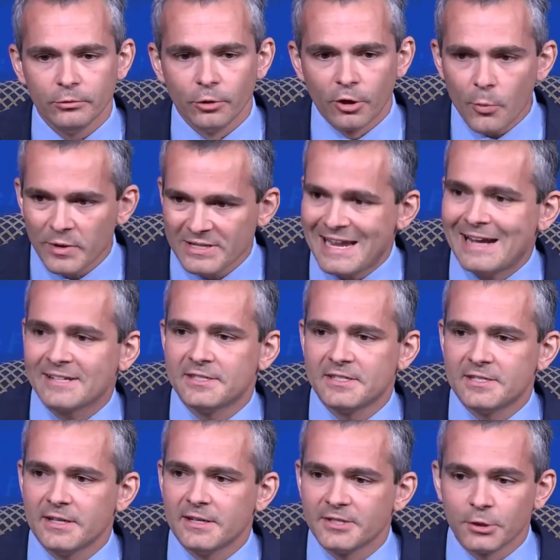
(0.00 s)
Look at what
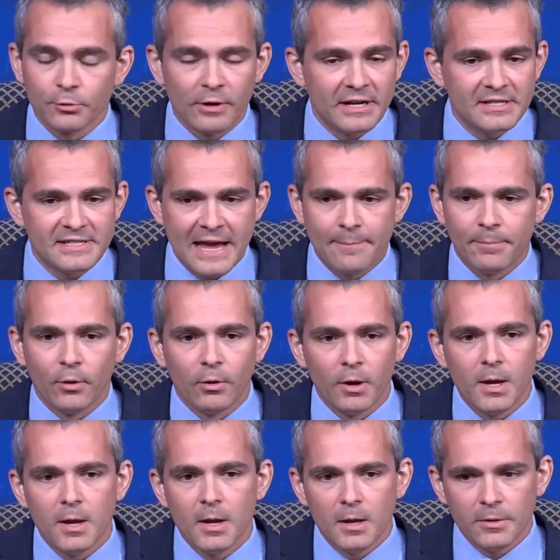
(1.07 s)
Texas did. It's a great example.
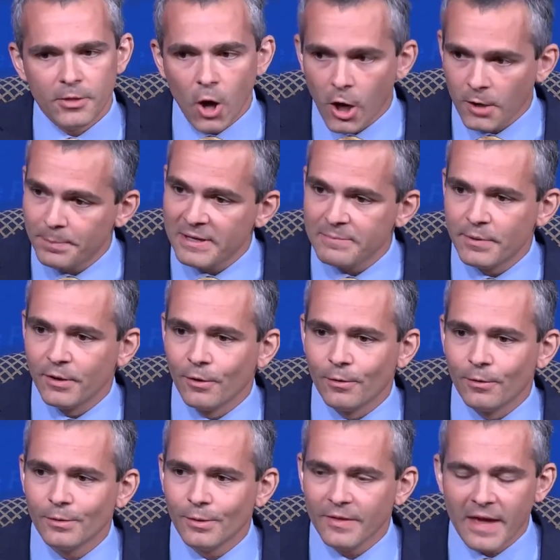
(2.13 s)
The heartbeat
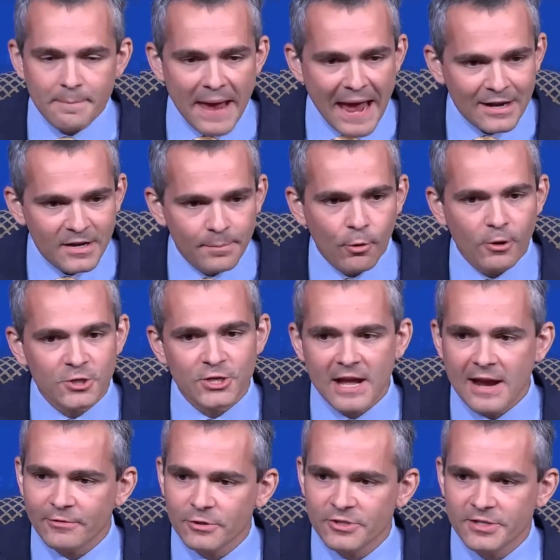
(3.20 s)
bill, they banned abortion
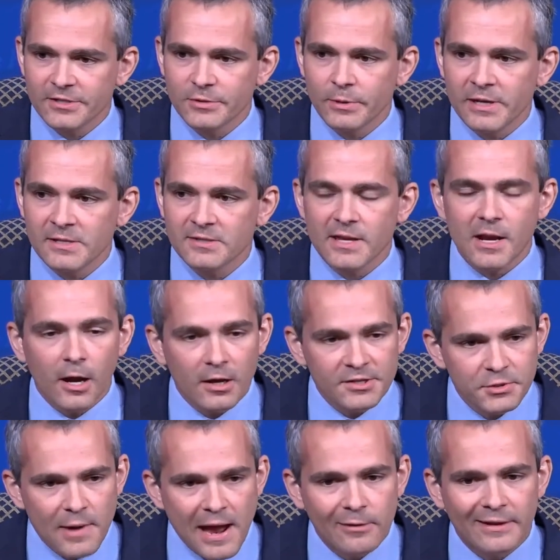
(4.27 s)
after 6 weeks. They
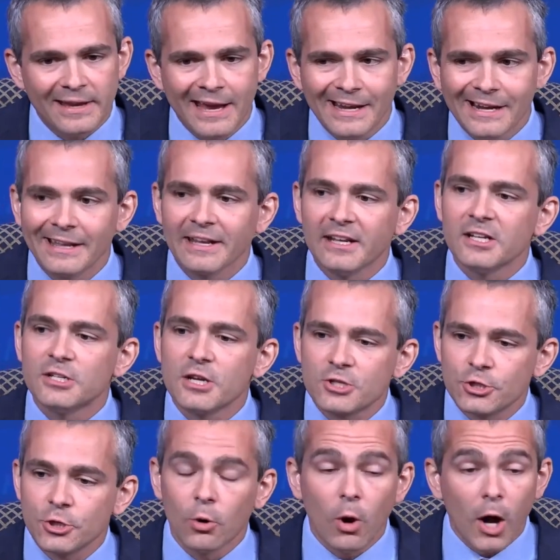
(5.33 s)
also allocated an
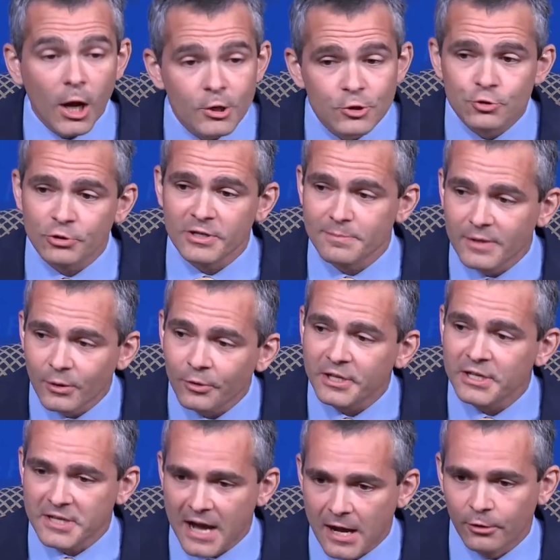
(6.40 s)
additional $100
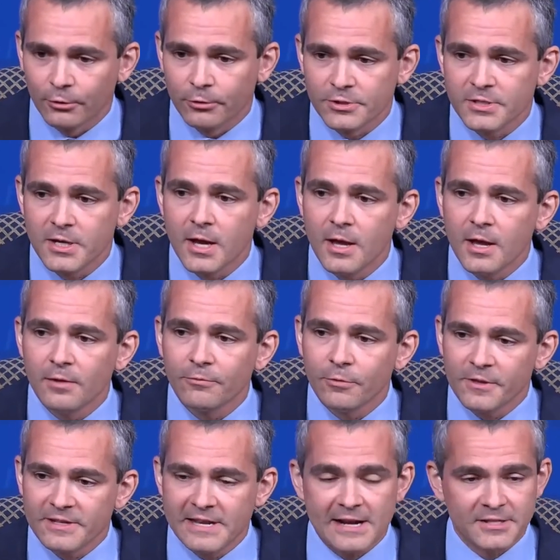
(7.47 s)
million
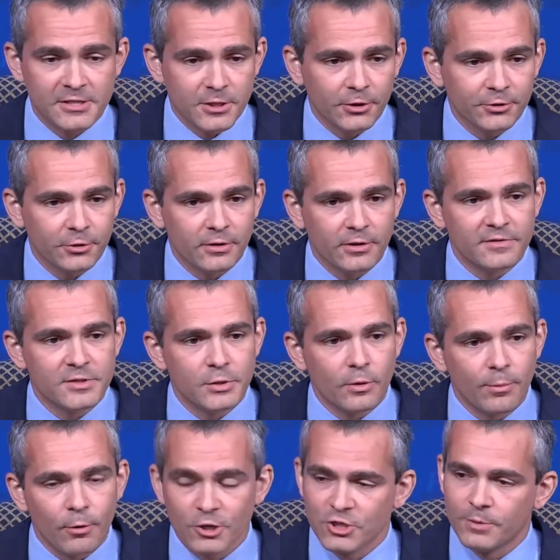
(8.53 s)
for the Texas Alternatives to
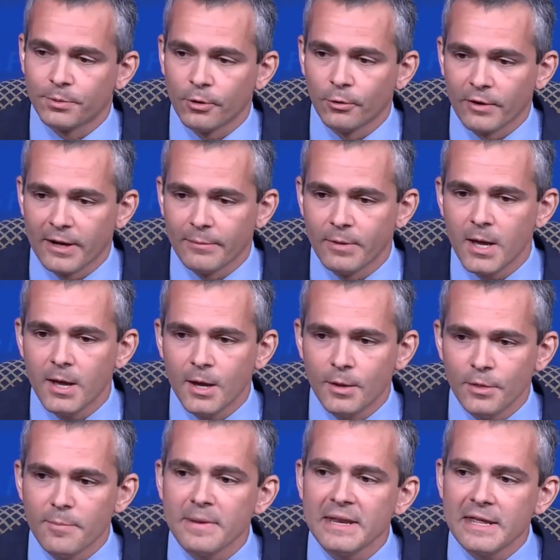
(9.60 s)
Abortion program.
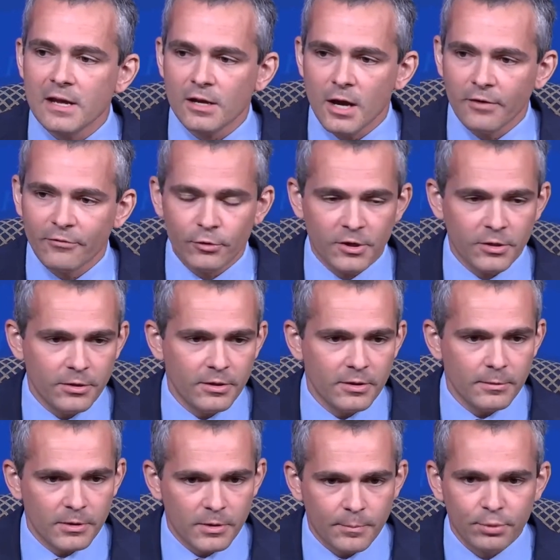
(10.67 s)
The media covered
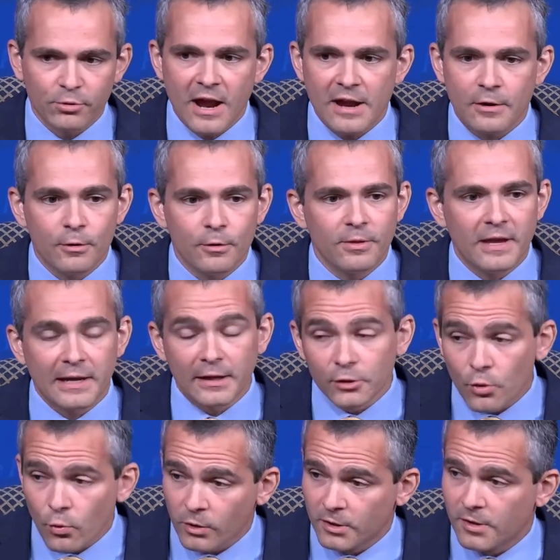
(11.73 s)
the prior, they
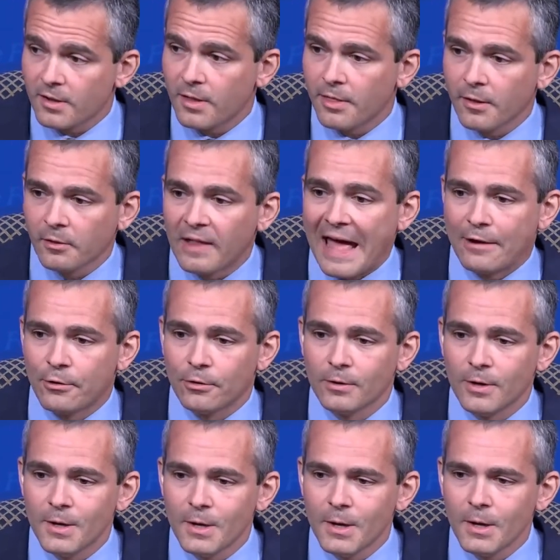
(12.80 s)
ignored the latter.
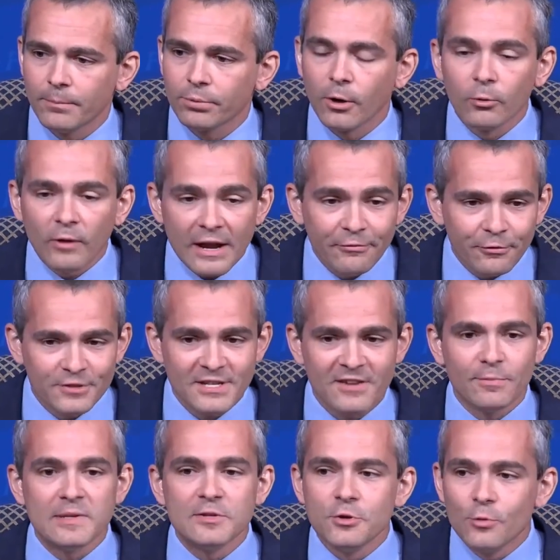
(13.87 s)
Pro-lifers
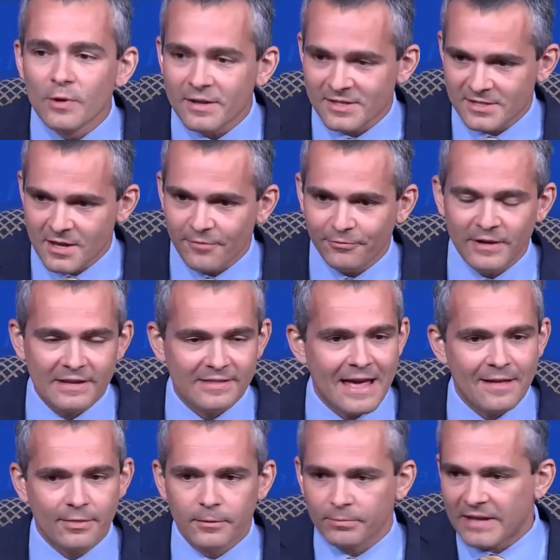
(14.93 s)
have been doing stuff like
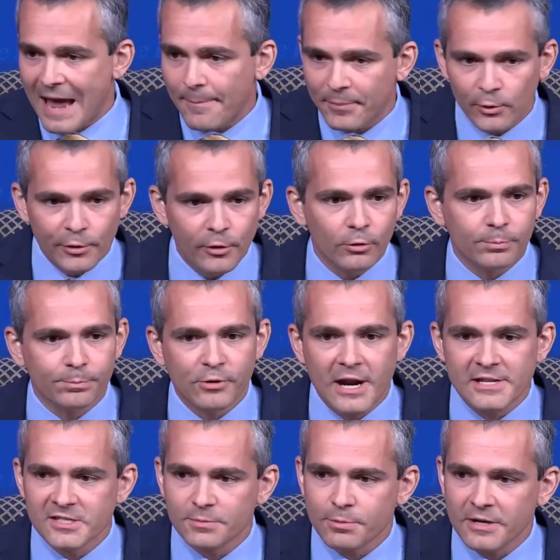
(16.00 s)
that. The Capitol Hill
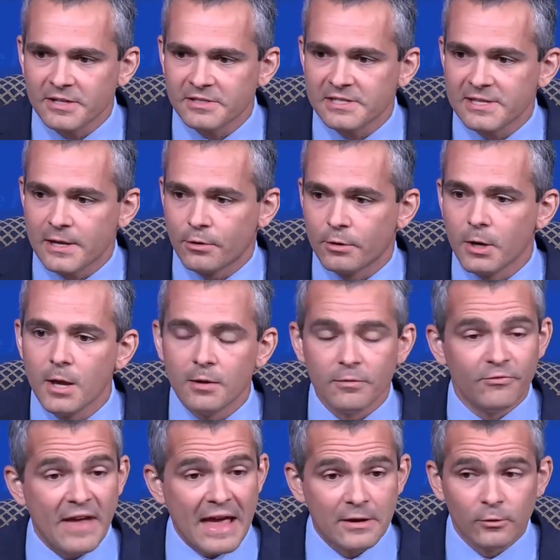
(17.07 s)
Crisis Pregnancy Center,
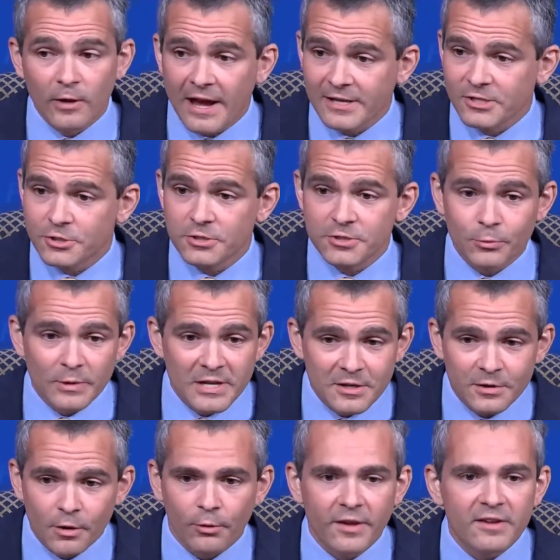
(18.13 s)
vandalized just a
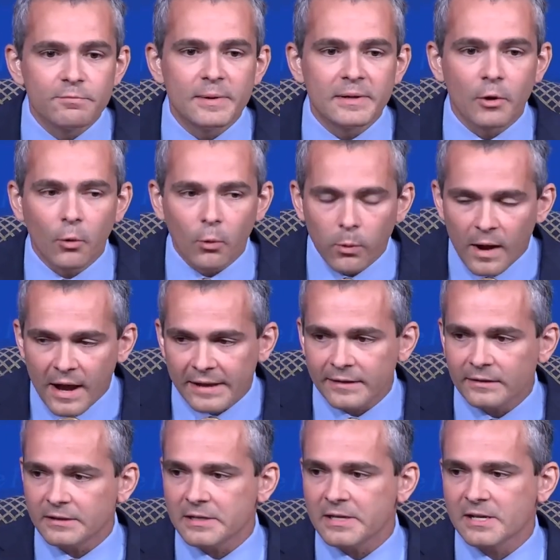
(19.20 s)
week ago. They've been
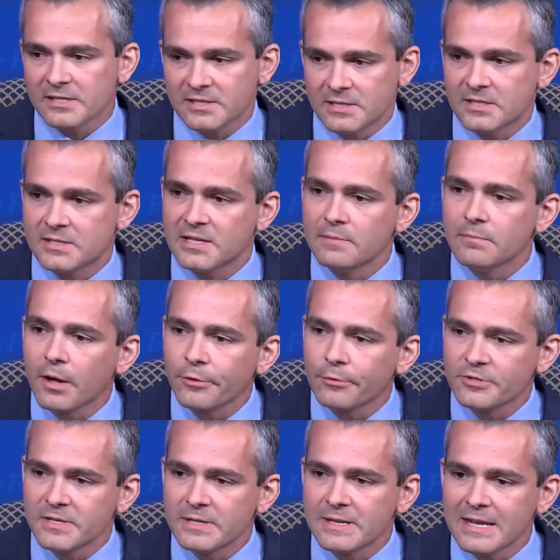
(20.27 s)
quietly assisting
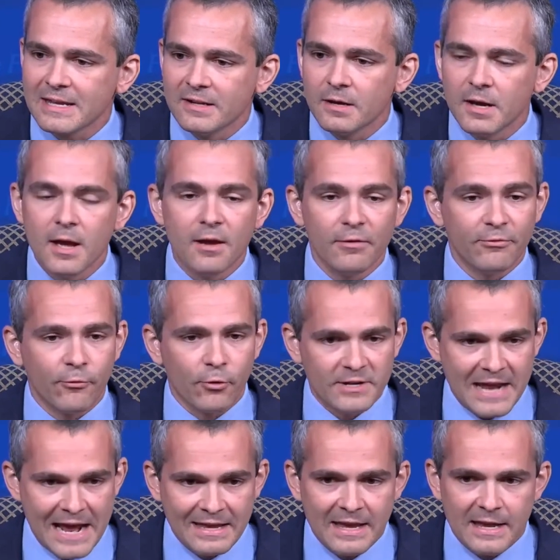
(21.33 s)
mothers in need for
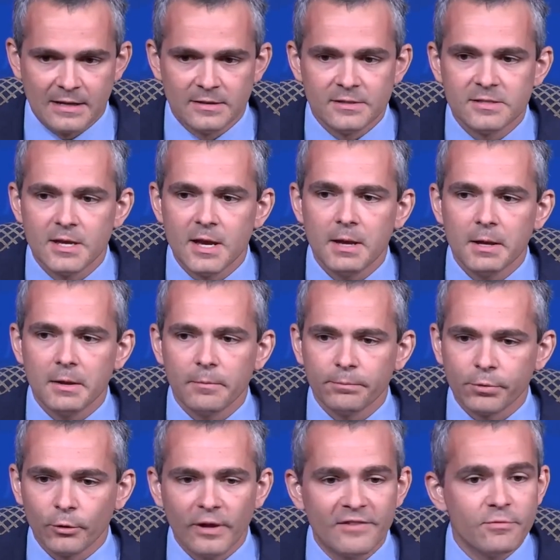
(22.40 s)
decades.
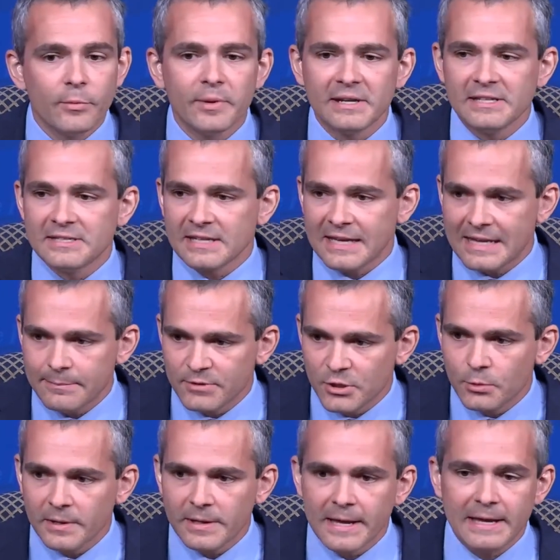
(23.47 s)
Pro-life movement needs to keep
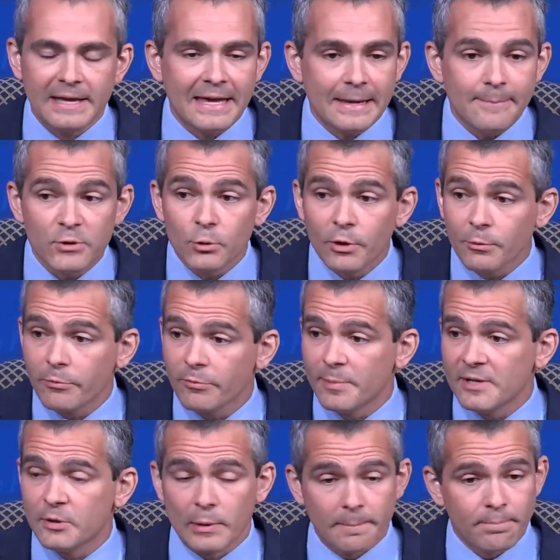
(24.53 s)
doing it, keep doing what we've
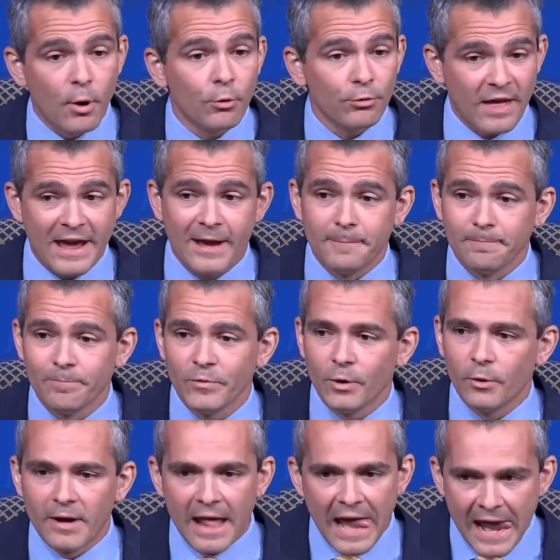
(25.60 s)
been doing, both and,
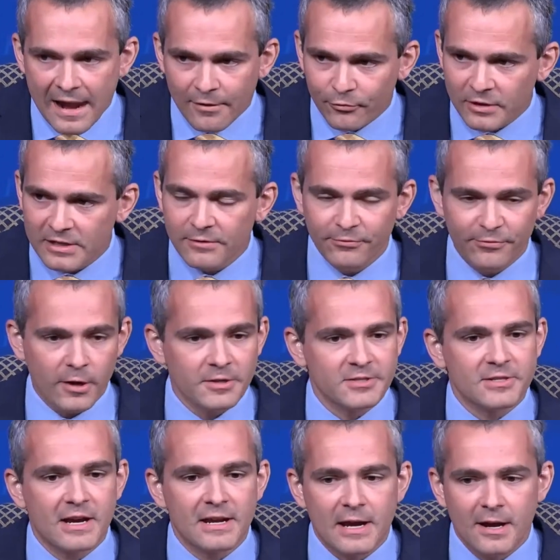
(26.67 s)
on every
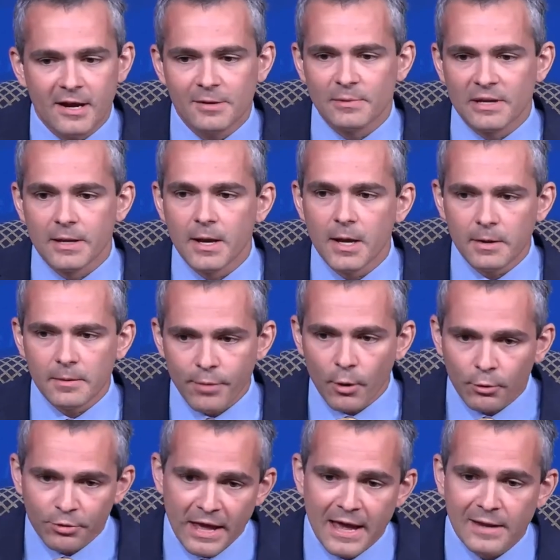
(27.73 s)
false dichotomy,
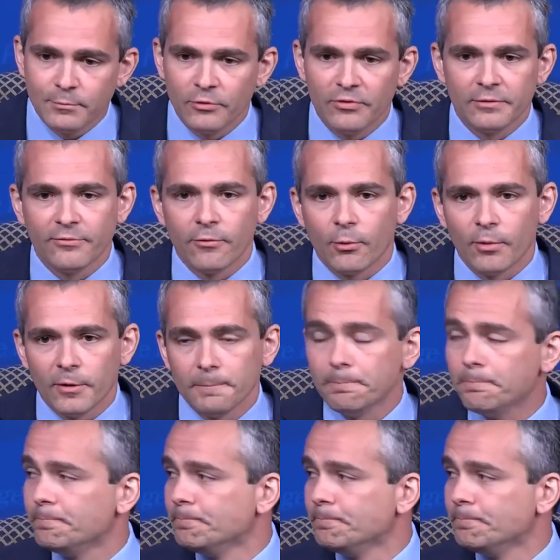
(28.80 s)
both and moving forward.